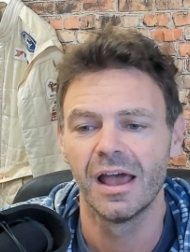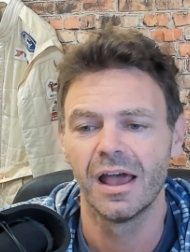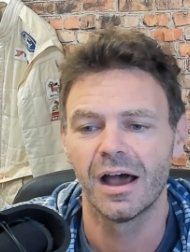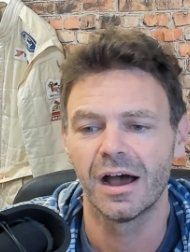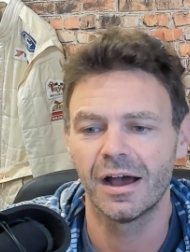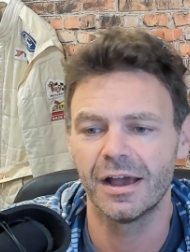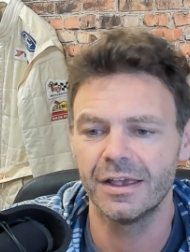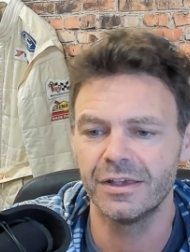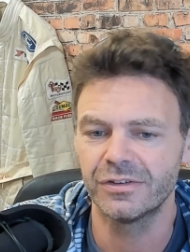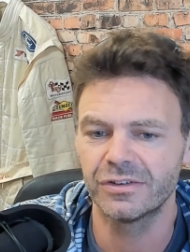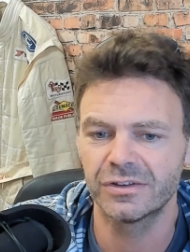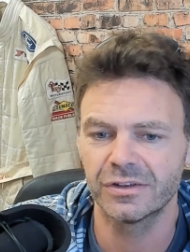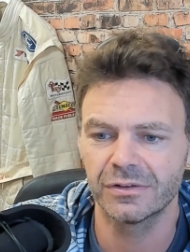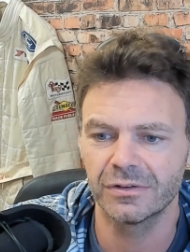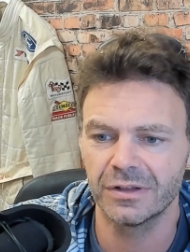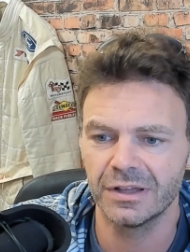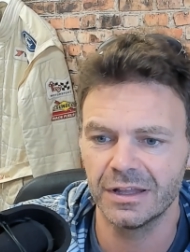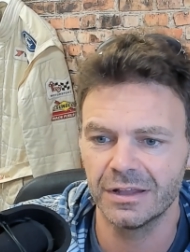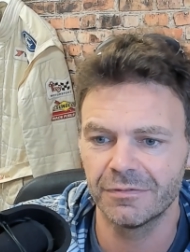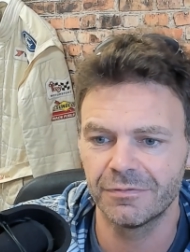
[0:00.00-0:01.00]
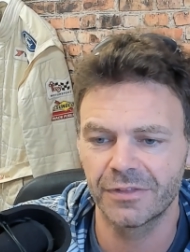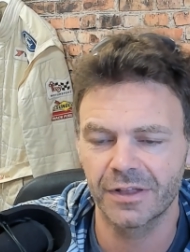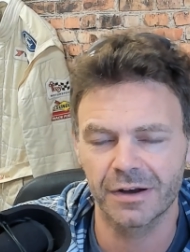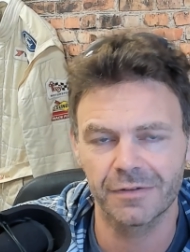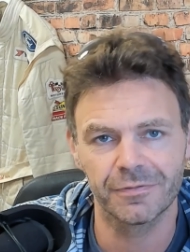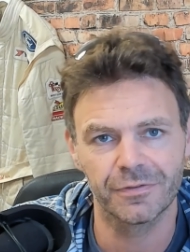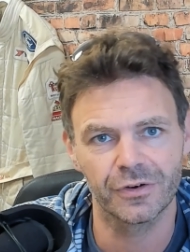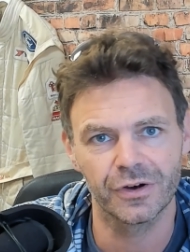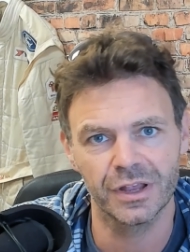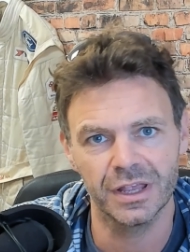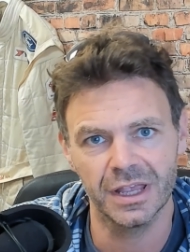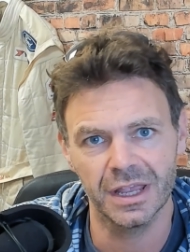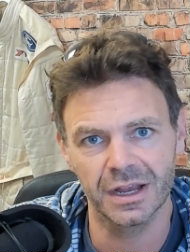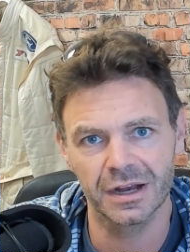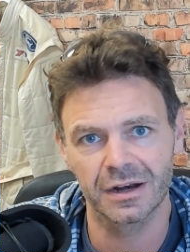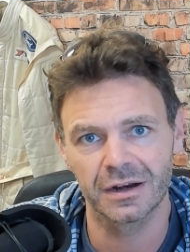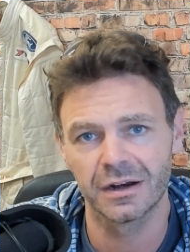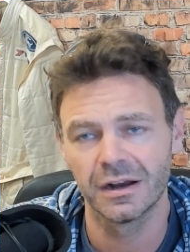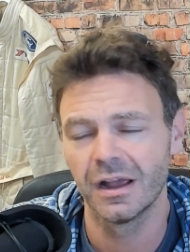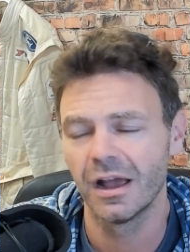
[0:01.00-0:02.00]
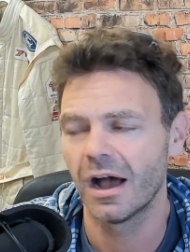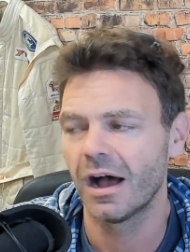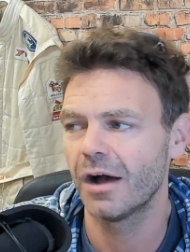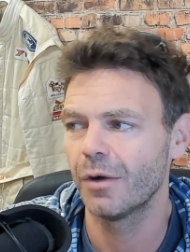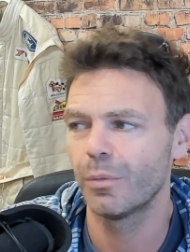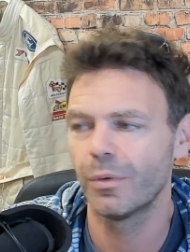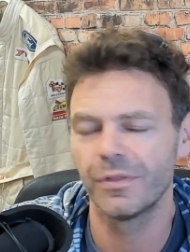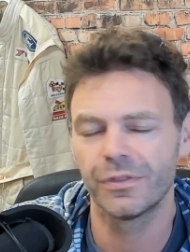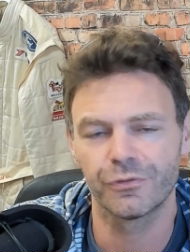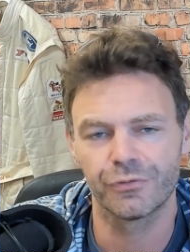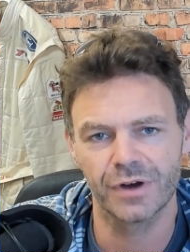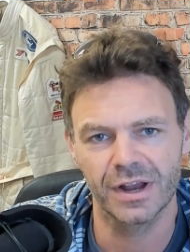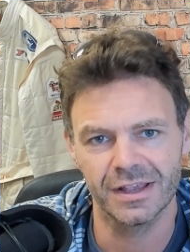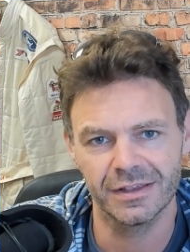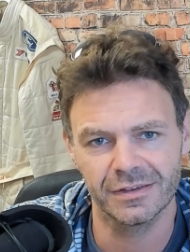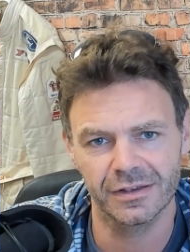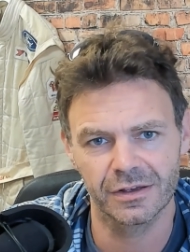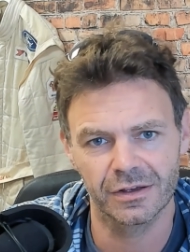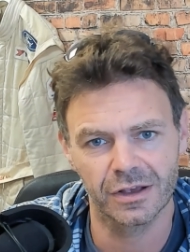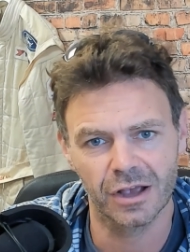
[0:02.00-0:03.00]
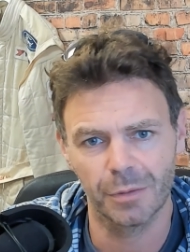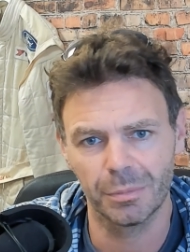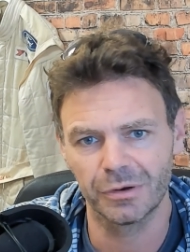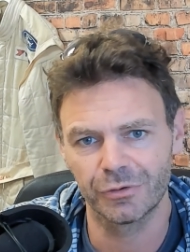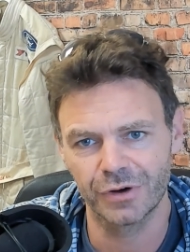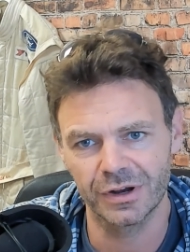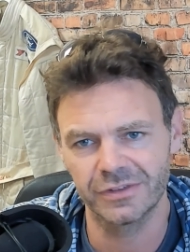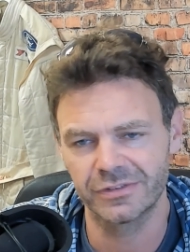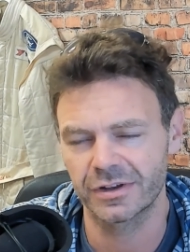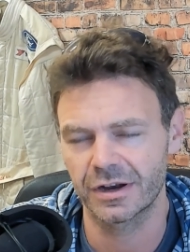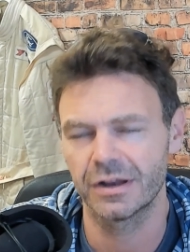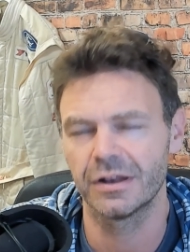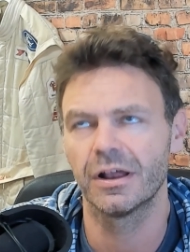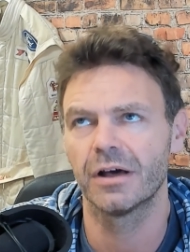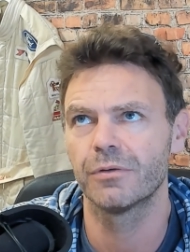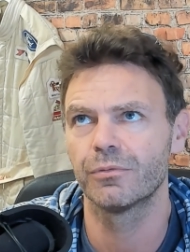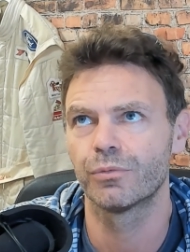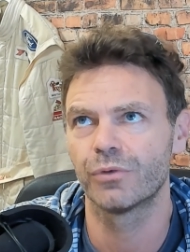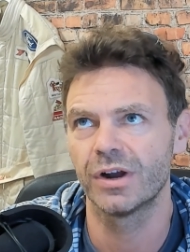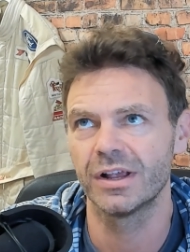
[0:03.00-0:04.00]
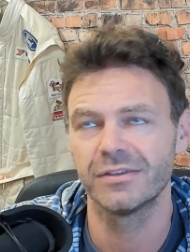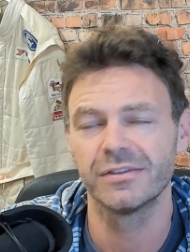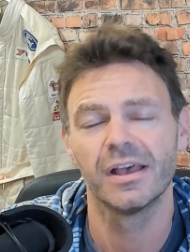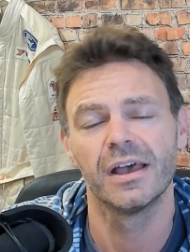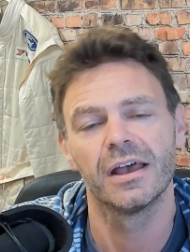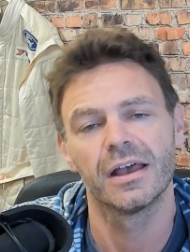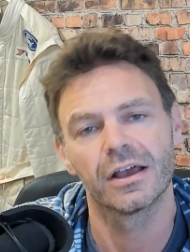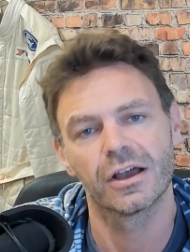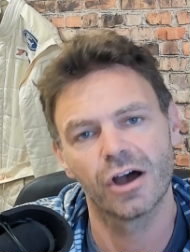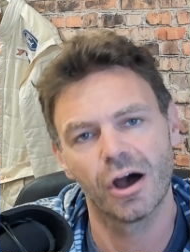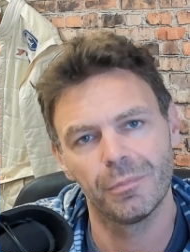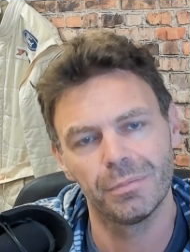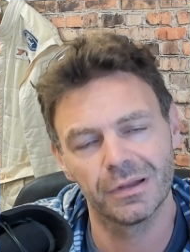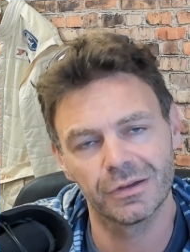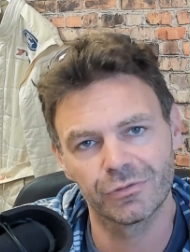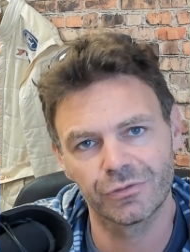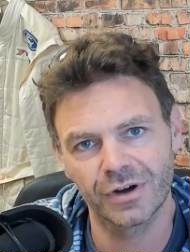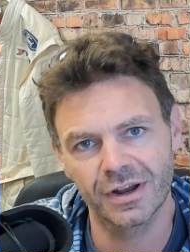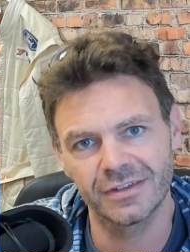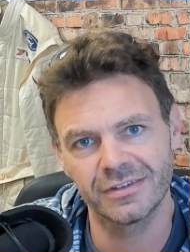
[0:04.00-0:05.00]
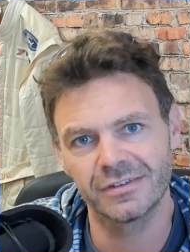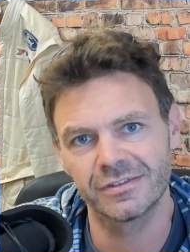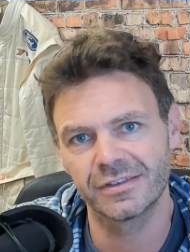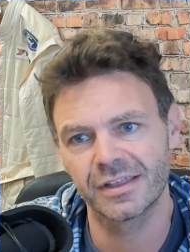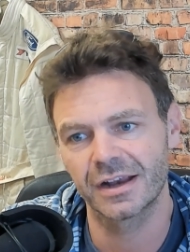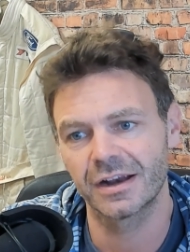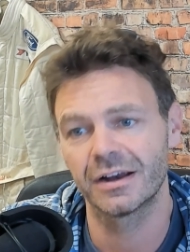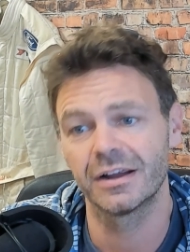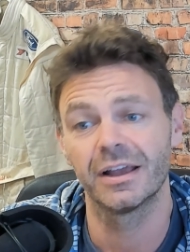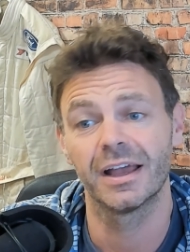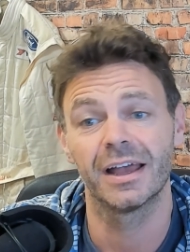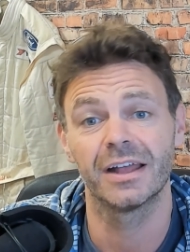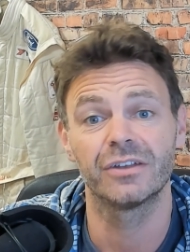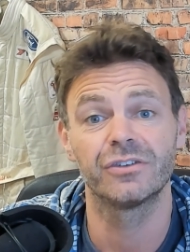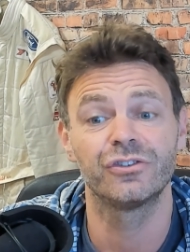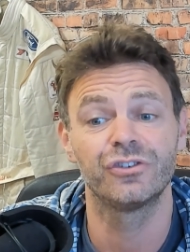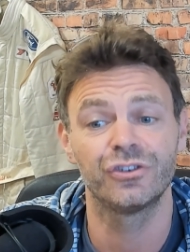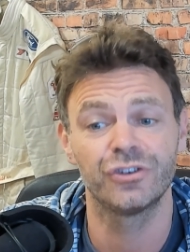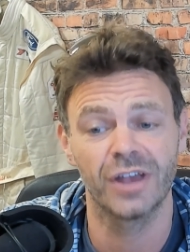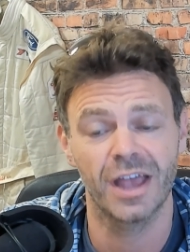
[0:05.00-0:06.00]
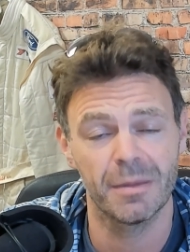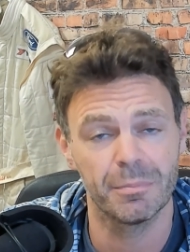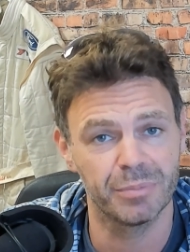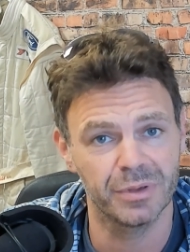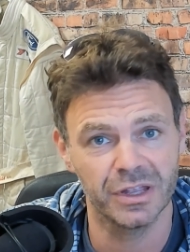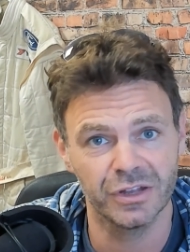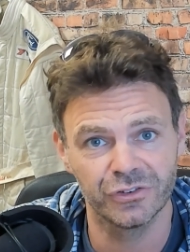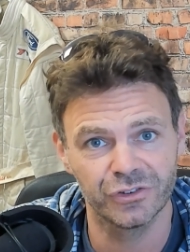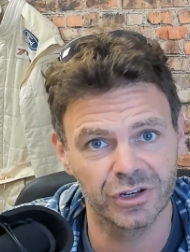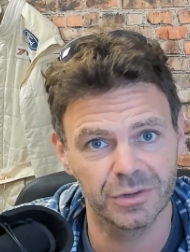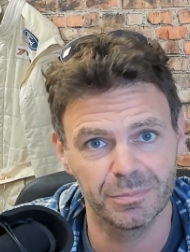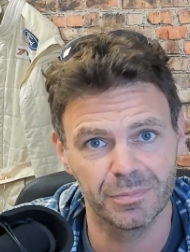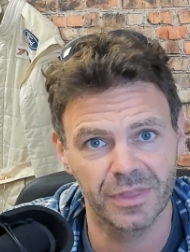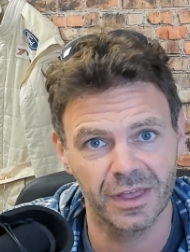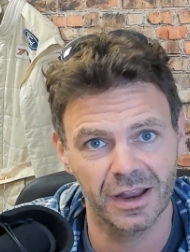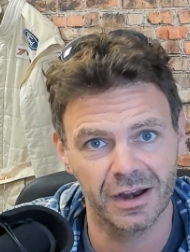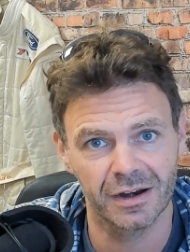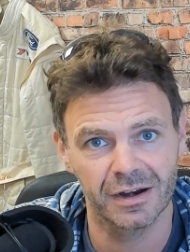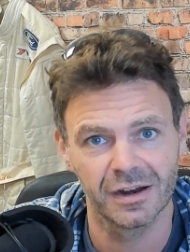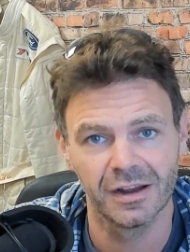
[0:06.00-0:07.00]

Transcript: I used to live there for a year. I won the race, a couple of races, sorry, not race, a couple of races there, a championship there.